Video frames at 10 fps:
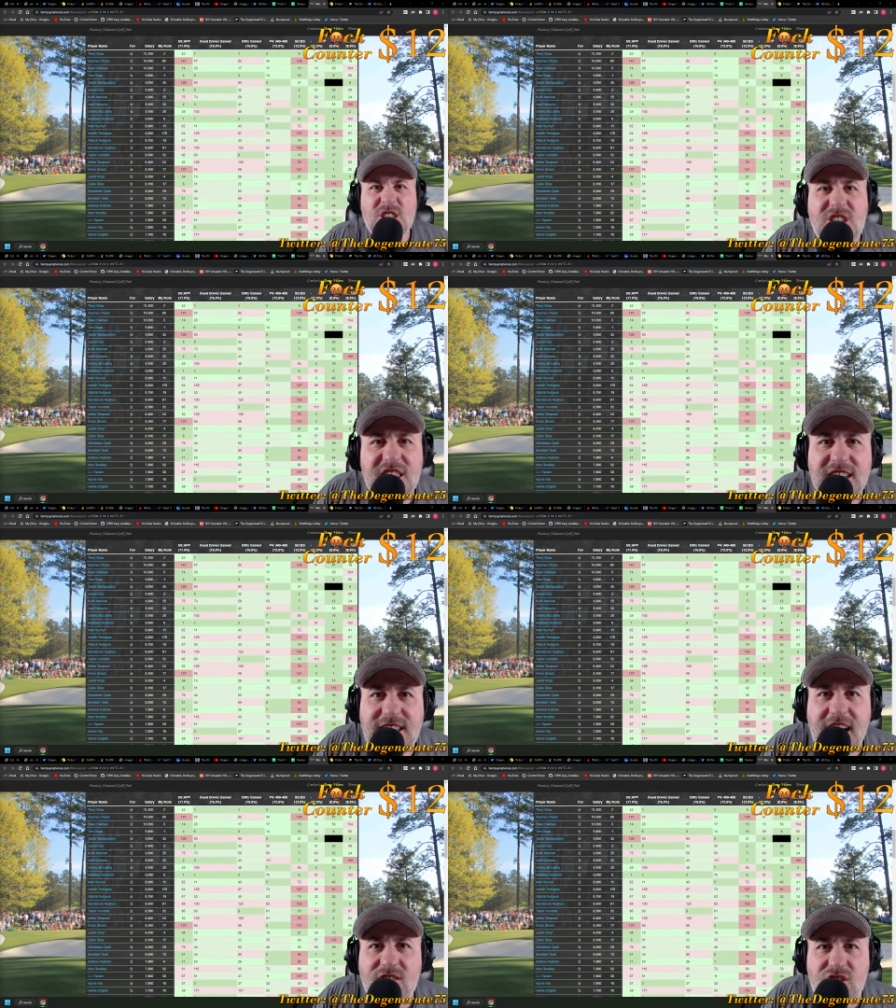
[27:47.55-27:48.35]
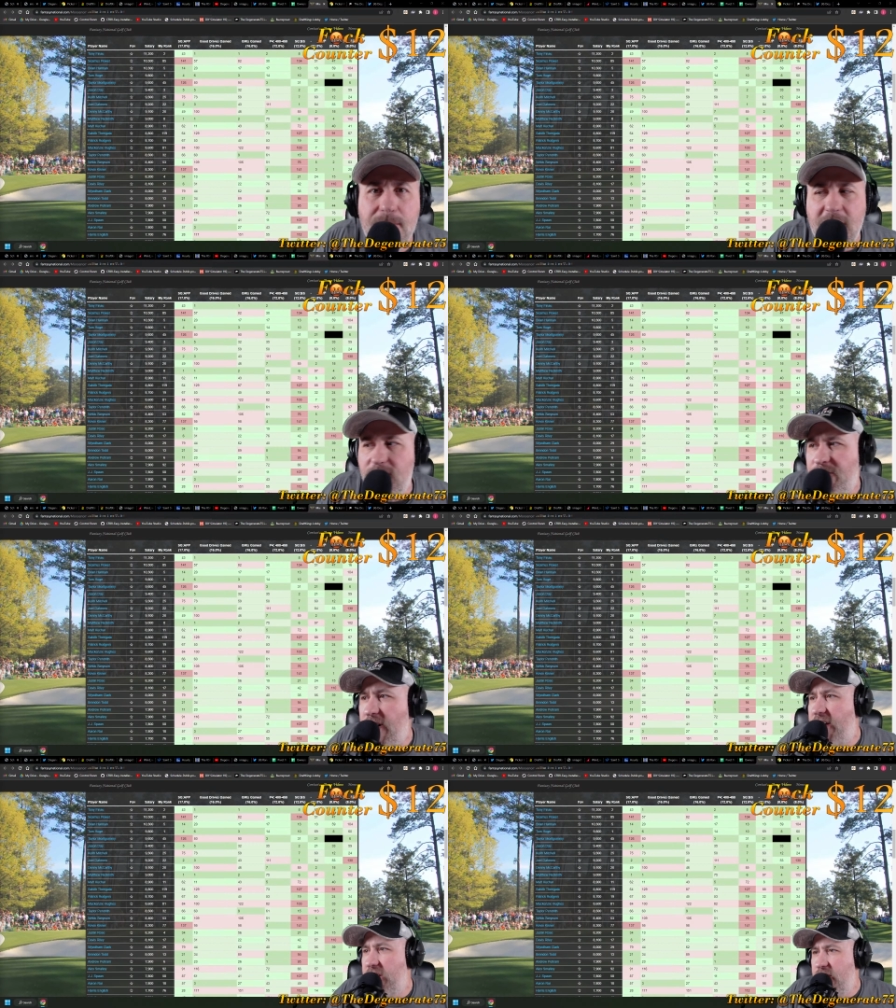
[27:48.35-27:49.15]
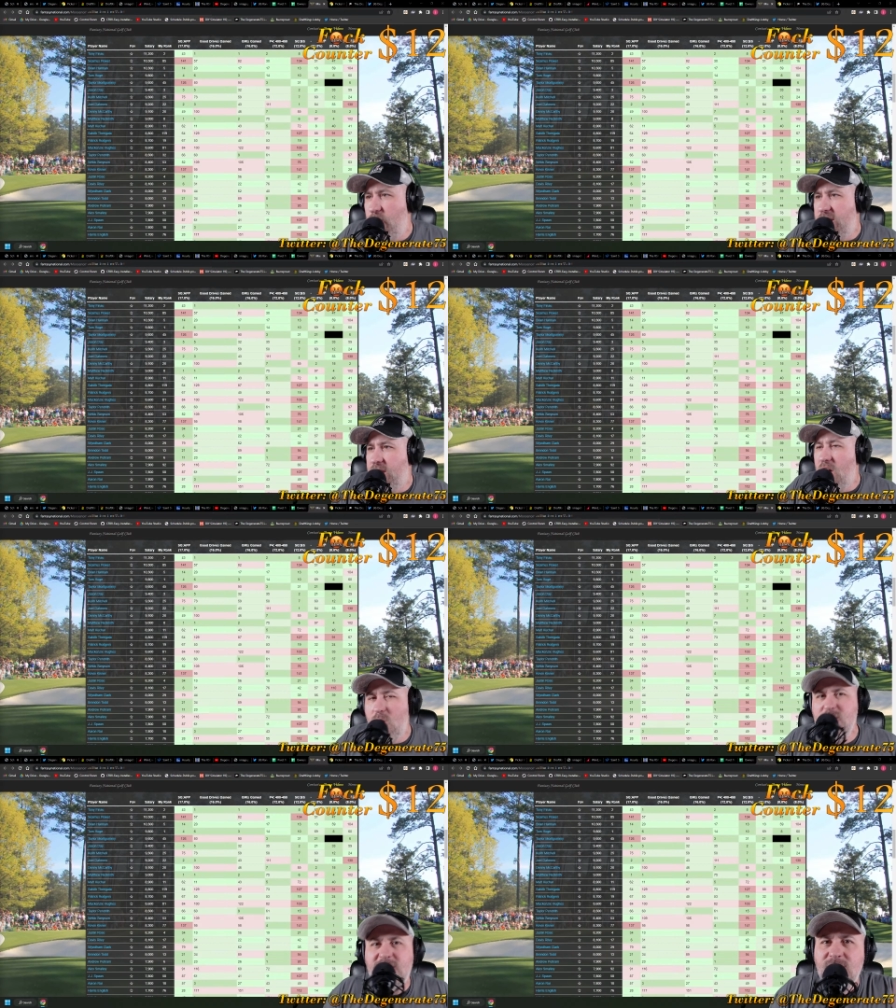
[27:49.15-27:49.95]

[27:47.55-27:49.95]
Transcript: to the death, you mother father. You want to go?